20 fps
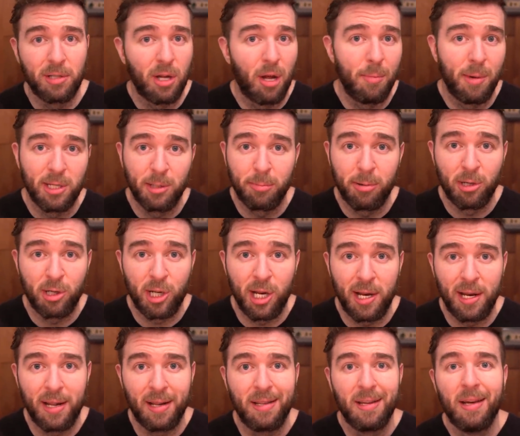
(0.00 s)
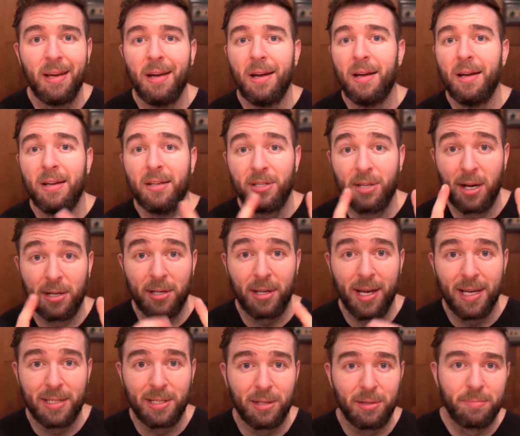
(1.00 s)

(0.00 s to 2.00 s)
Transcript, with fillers: It's all much appreciated. Talk to you guys